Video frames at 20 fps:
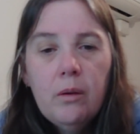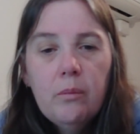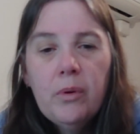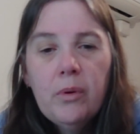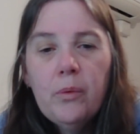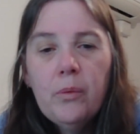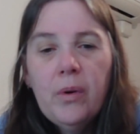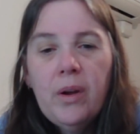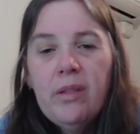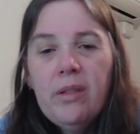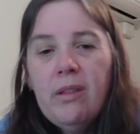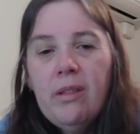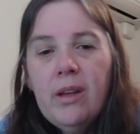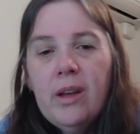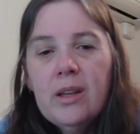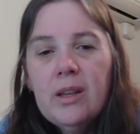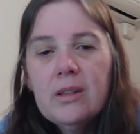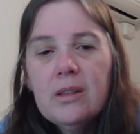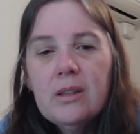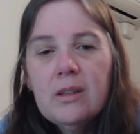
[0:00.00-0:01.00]
but whether
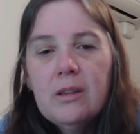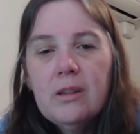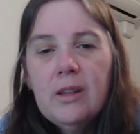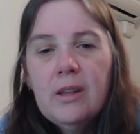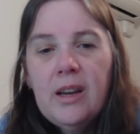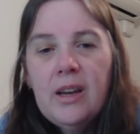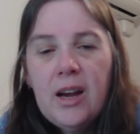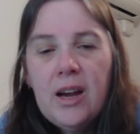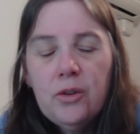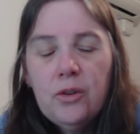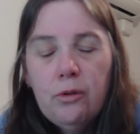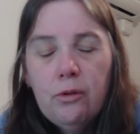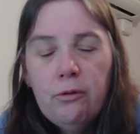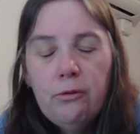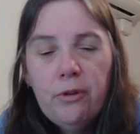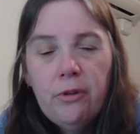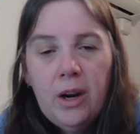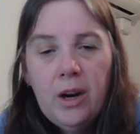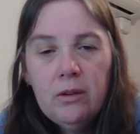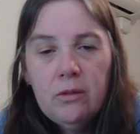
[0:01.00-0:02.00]
that's the actual
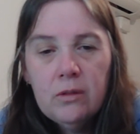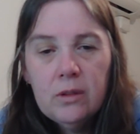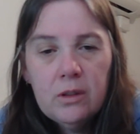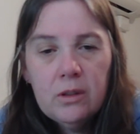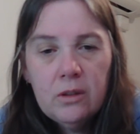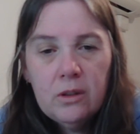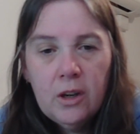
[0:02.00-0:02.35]
fragrance